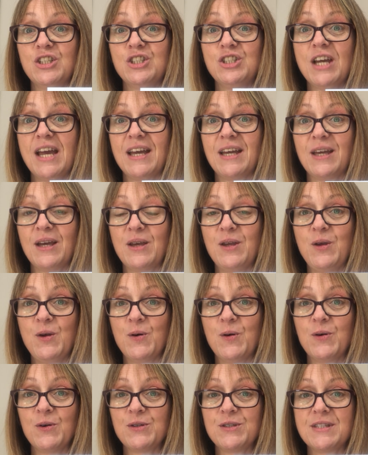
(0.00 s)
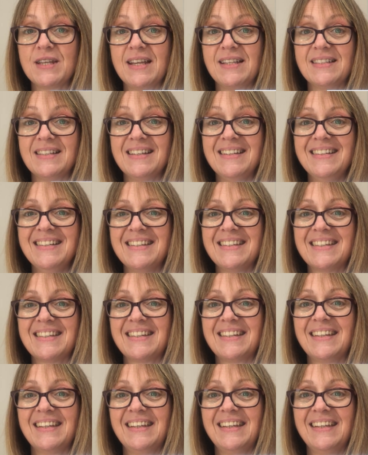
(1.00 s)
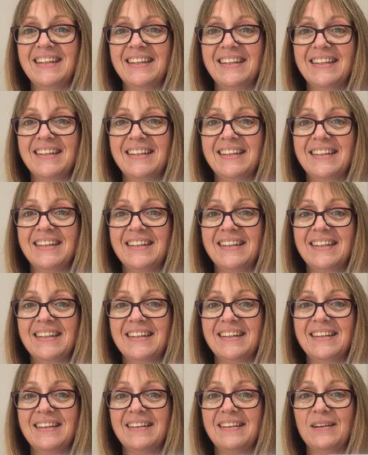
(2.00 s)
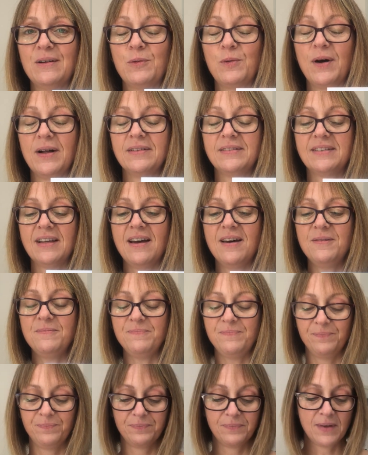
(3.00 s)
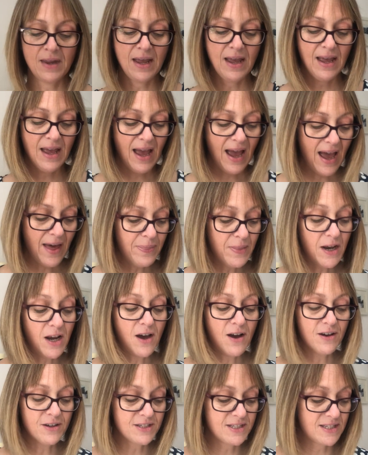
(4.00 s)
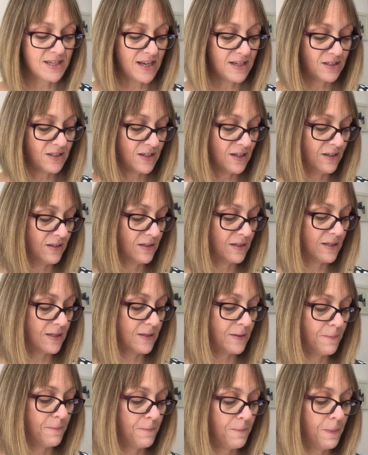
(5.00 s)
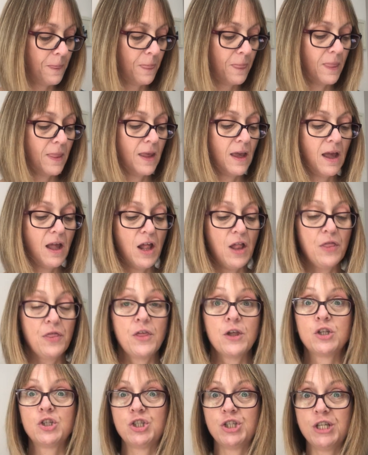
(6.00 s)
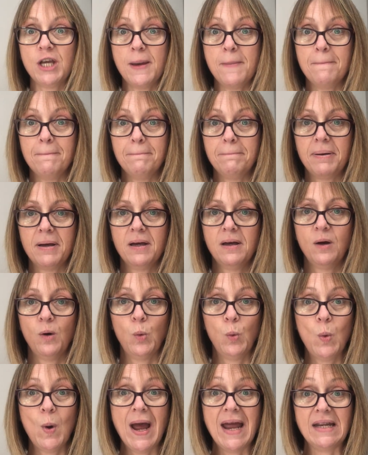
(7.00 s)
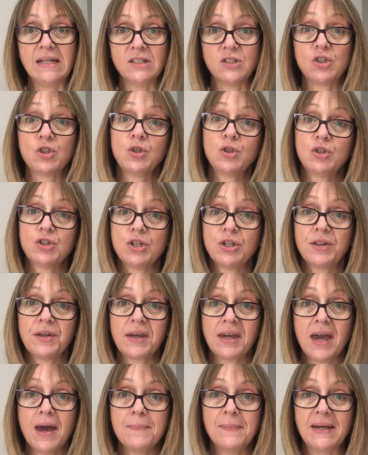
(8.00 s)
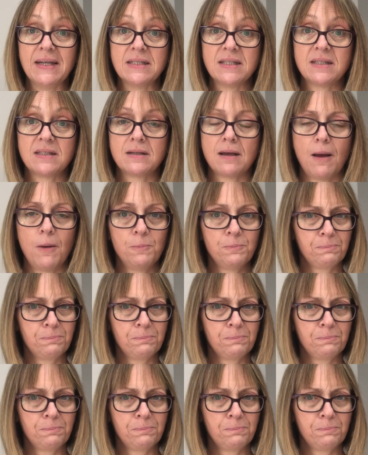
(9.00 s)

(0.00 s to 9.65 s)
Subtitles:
Check your sentence. Well done. And the last sentence. The chimp went to the chemist.